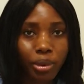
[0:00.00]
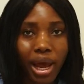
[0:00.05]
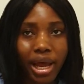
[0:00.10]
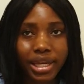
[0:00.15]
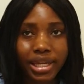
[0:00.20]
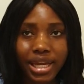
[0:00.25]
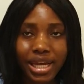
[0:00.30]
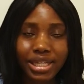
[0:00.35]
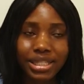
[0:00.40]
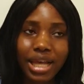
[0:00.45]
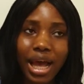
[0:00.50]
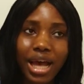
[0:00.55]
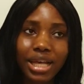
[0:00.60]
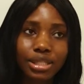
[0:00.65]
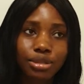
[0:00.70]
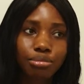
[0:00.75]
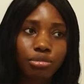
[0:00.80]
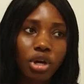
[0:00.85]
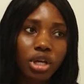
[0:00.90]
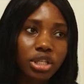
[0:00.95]
And yes,
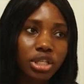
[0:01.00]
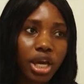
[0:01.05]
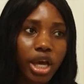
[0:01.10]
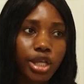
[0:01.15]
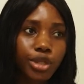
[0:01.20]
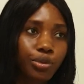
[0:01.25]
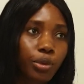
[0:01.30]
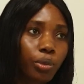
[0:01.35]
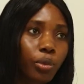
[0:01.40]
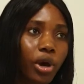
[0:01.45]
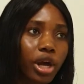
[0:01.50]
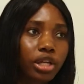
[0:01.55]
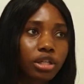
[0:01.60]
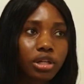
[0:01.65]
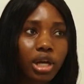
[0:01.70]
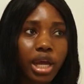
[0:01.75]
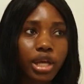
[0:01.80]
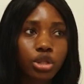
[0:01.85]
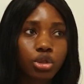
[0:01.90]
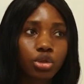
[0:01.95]
as much as people are
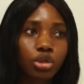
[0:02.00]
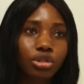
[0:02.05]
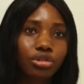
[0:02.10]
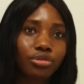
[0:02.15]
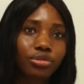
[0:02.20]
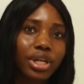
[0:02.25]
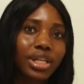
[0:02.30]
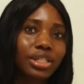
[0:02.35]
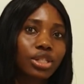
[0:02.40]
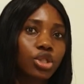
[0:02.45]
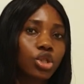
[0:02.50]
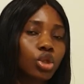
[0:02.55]
trying to create